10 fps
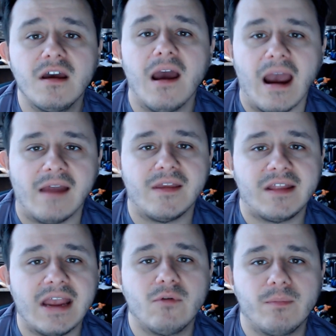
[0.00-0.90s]
and that they
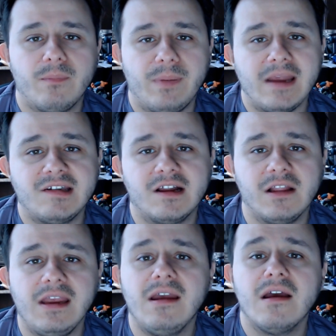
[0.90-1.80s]
would
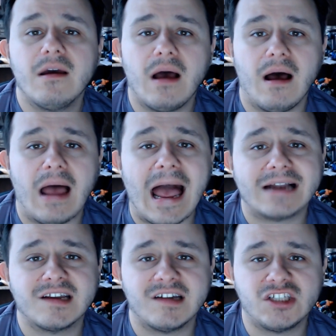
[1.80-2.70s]
basically act
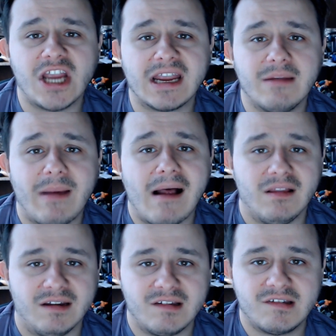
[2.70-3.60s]
as a check and
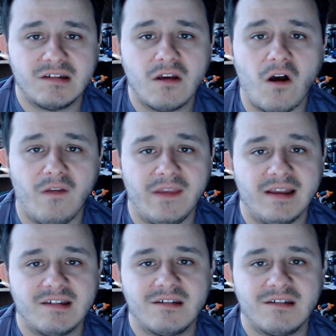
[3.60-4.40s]
balance on this.